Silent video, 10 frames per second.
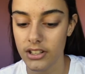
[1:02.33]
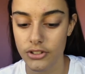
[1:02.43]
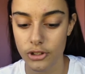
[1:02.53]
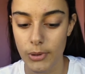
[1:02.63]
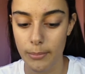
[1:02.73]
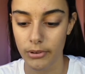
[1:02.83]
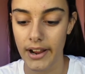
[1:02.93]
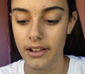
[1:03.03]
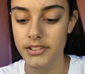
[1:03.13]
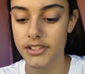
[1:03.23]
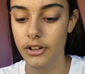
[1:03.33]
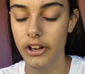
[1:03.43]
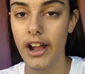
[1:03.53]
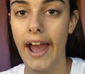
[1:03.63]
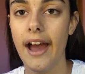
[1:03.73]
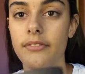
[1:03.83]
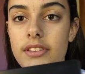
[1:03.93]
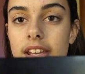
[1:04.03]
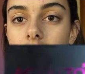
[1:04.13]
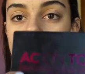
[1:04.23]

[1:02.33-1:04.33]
going to do my brows, so I have the